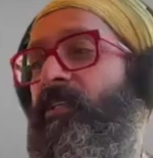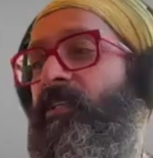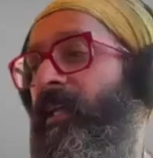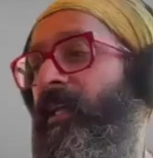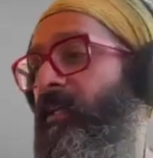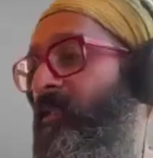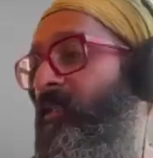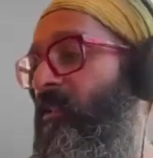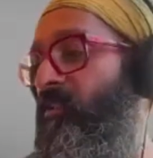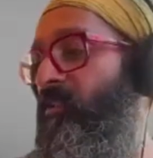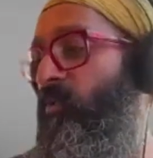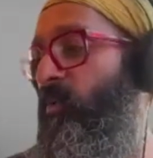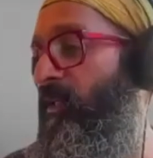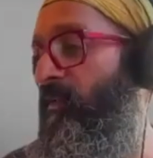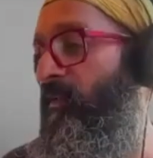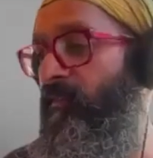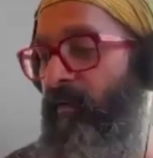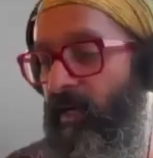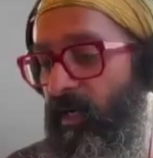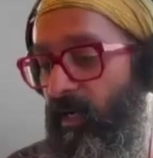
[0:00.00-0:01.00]

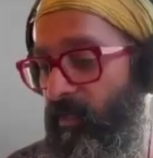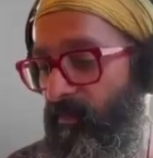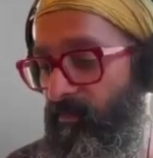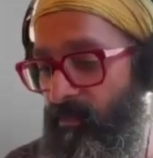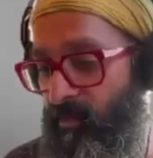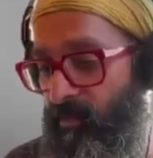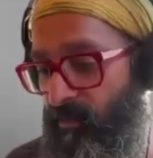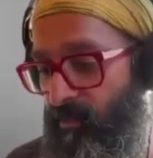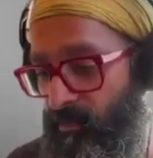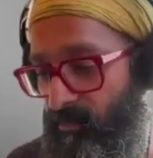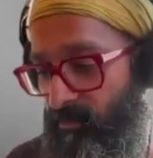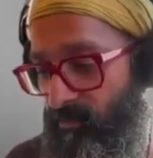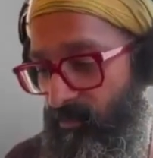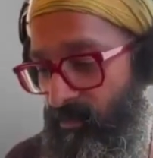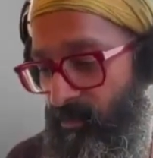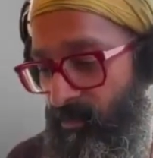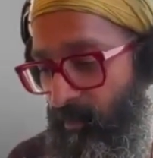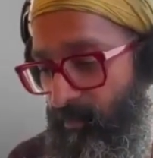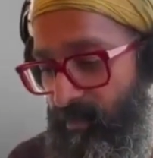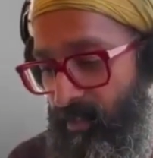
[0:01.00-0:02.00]
1925, you
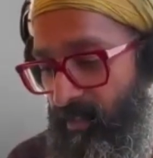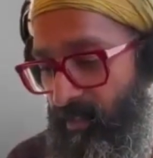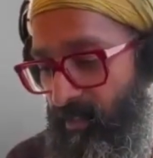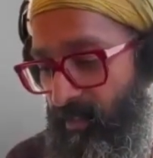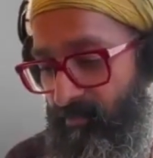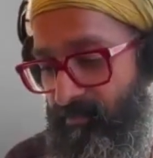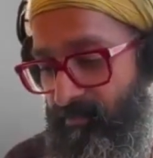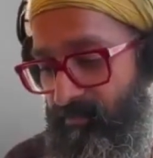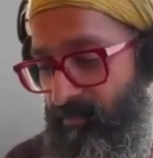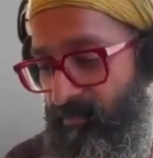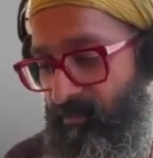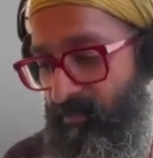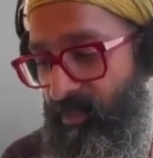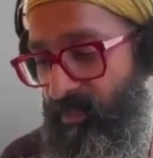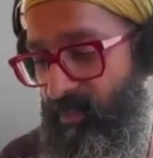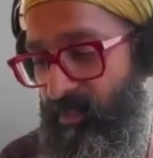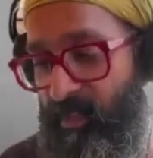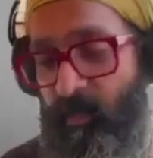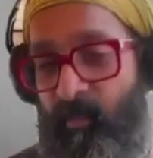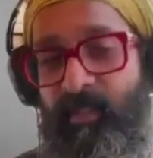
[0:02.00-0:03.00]
jumped on a
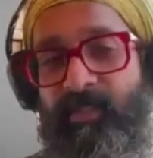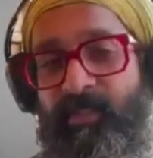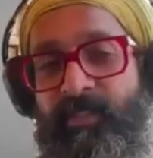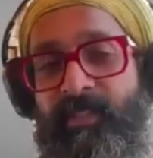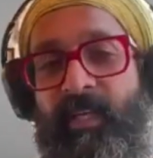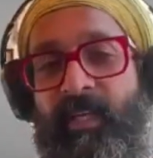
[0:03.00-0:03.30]
steamer,